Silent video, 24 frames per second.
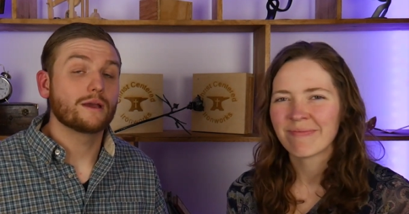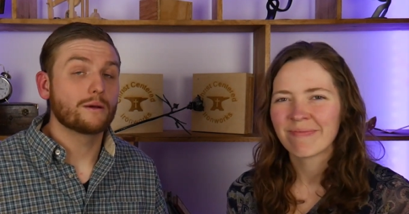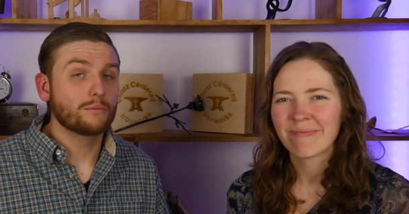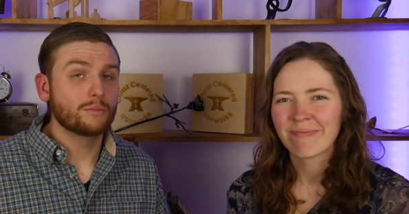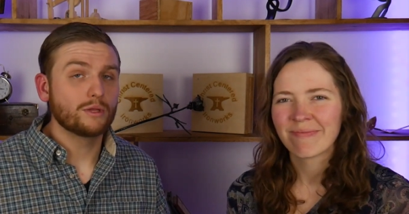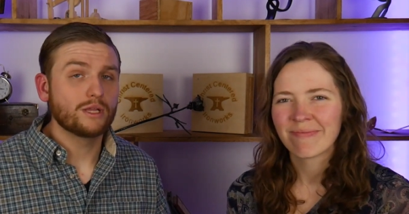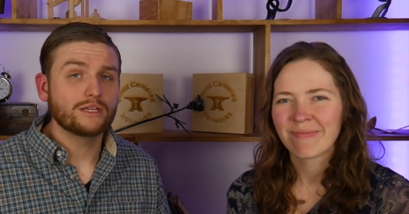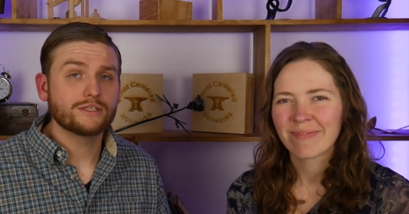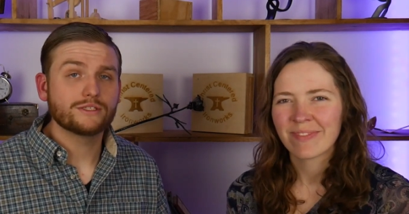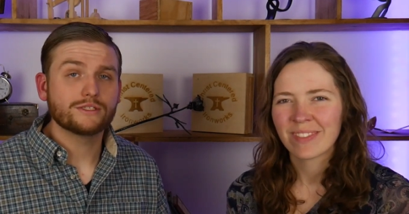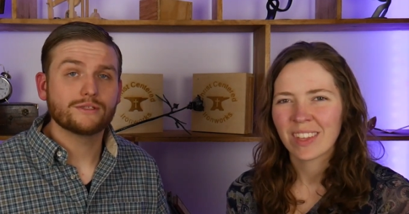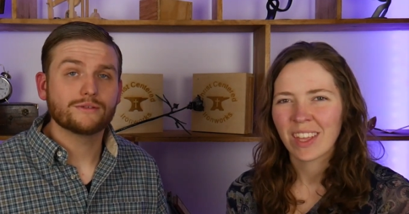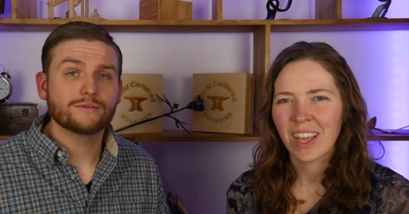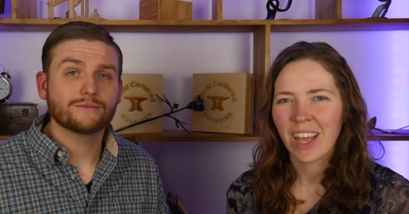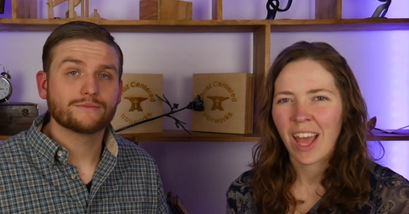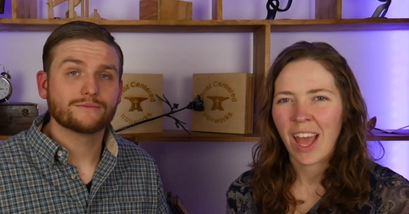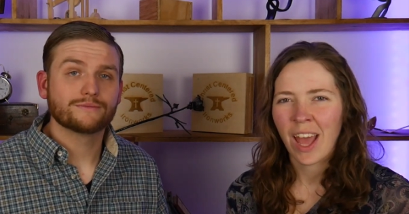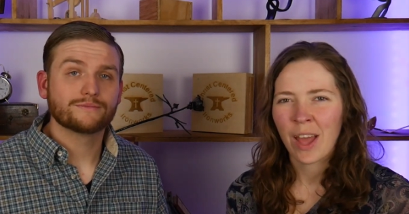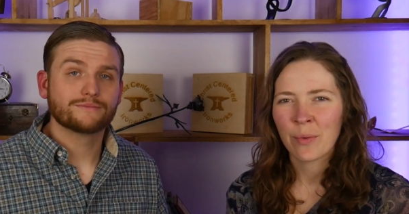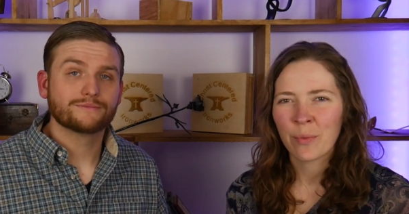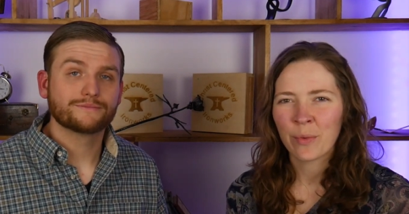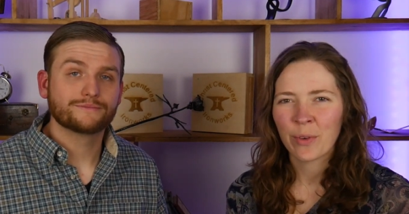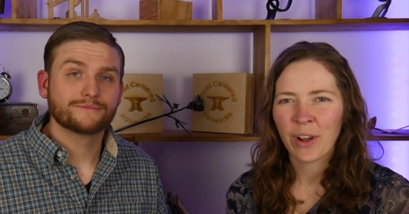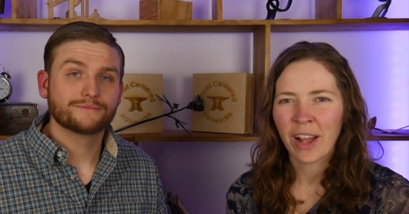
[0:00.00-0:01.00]
Speaker 1: God bless you.
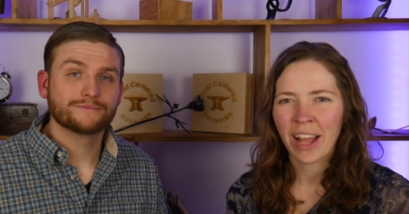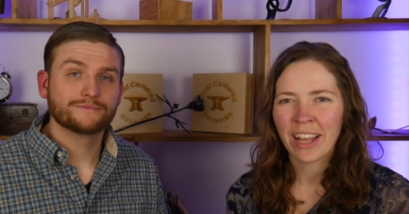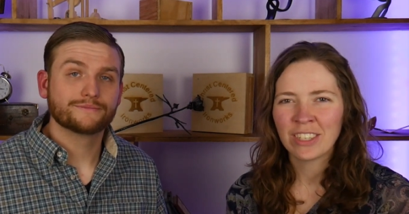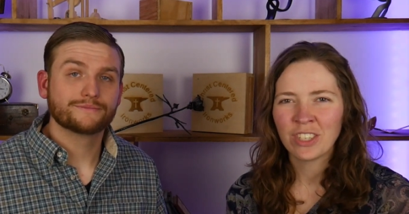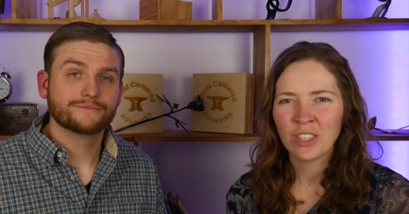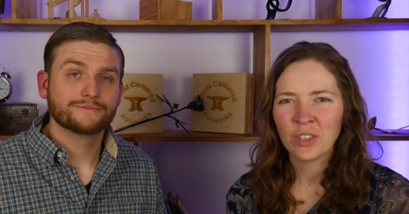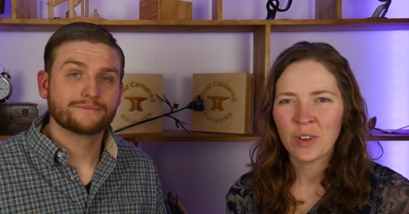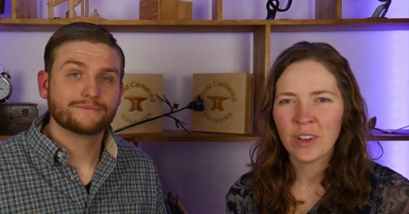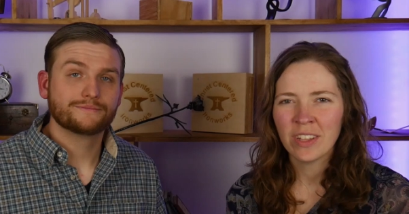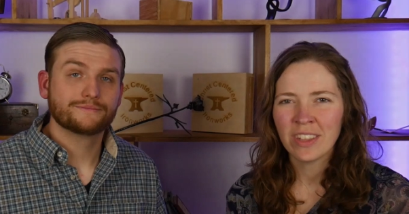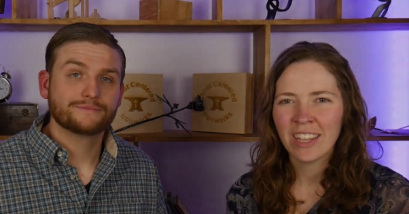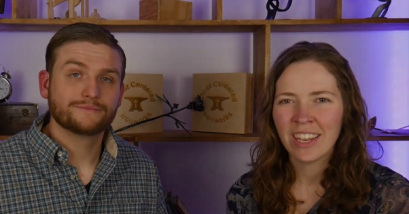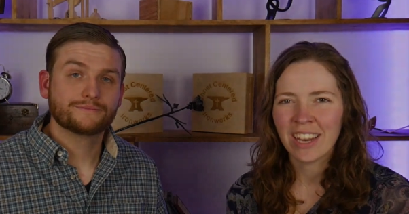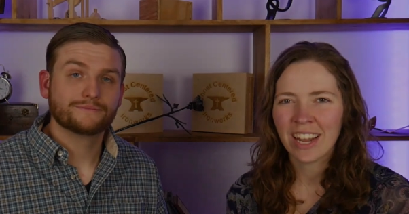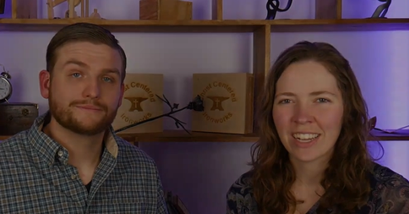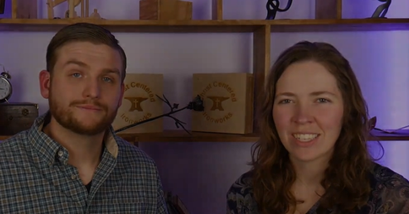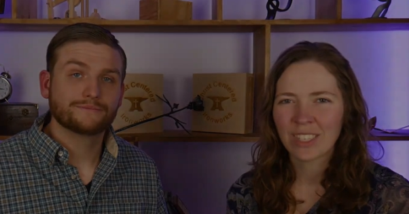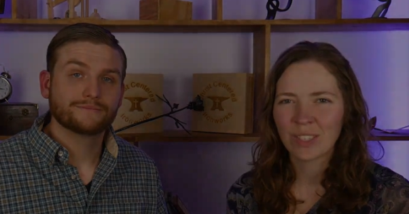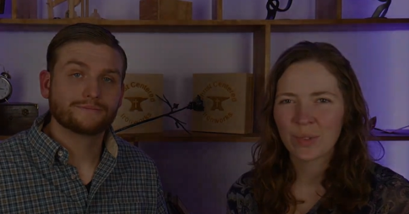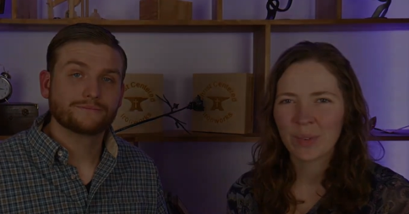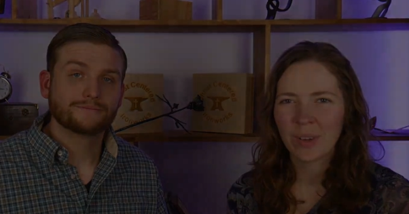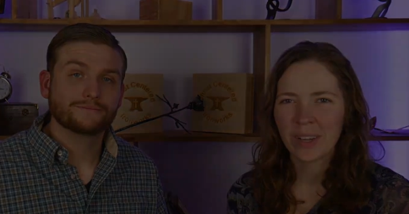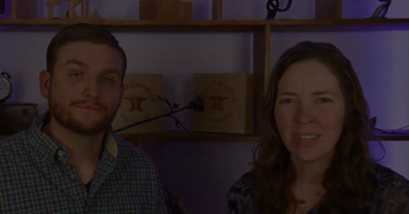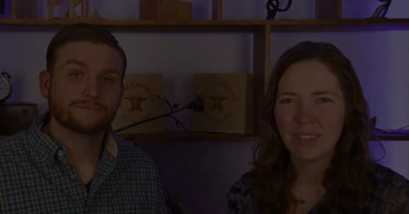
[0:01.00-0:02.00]
Speaker 2: And we'll catch you on the
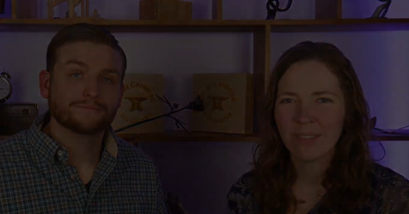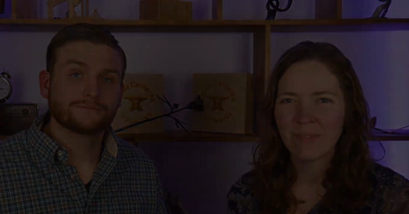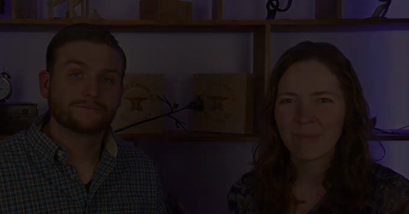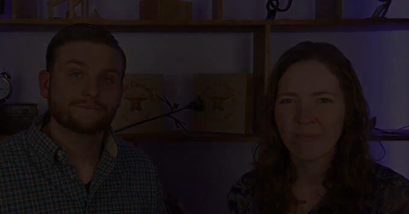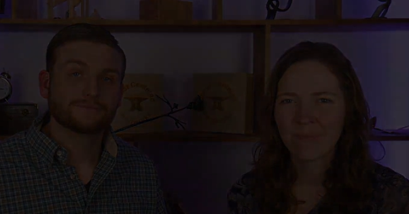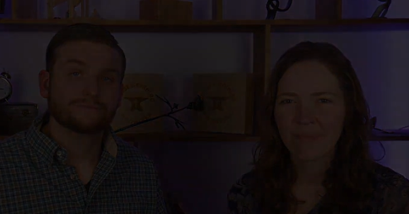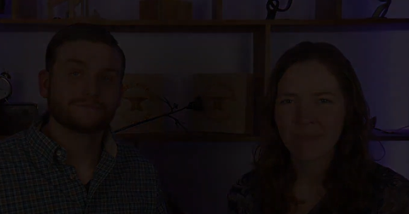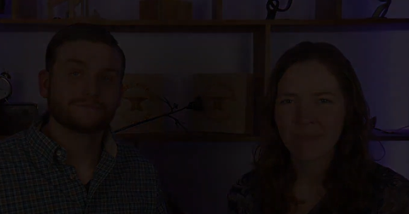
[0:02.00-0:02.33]
next one.